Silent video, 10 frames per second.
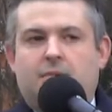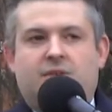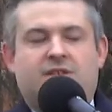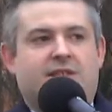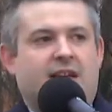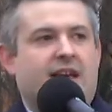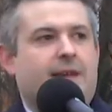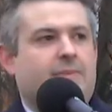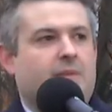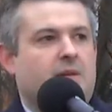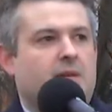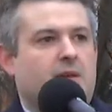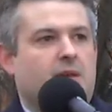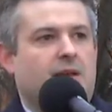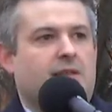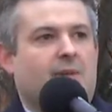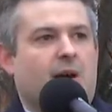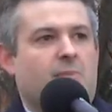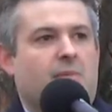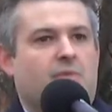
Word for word: But today is about